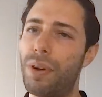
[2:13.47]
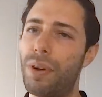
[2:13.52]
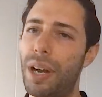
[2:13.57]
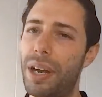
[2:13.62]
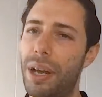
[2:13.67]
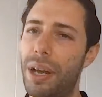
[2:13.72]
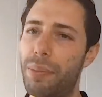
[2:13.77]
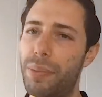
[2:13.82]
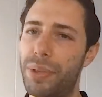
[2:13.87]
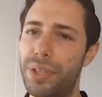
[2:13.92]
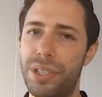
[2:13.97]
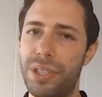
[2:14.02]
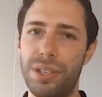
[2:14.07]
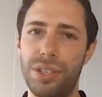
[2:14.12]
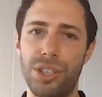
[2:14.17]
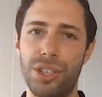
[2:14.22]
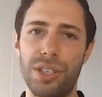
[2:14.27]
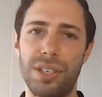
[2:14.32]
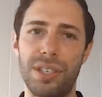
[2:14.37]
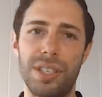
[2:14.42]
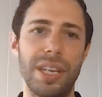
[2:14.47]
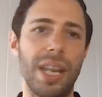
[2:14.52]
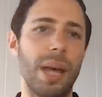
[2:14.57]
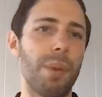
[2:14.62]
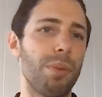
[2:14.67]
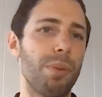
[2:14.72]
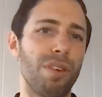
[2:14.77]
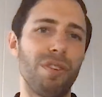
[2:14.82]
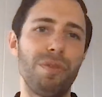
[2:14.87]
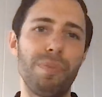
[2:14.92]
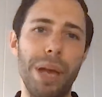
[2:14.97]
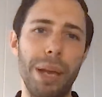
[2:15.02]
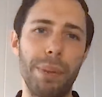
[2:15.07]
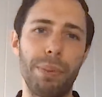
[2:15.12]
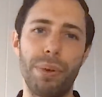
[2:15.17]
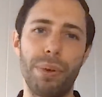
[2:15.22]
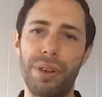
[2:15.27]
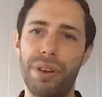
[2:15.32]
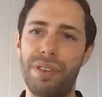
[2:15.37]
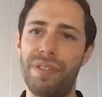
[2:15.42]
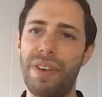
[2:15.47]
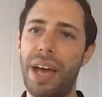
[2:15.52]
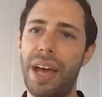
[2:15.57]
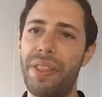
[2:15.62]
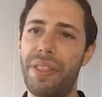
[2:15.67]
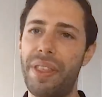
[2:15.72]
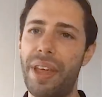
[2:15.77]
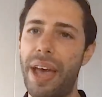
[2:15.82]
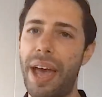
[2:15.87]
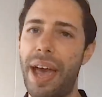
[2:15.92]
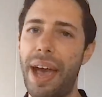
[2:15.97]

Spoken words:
rate numbers is just the number of people that have had their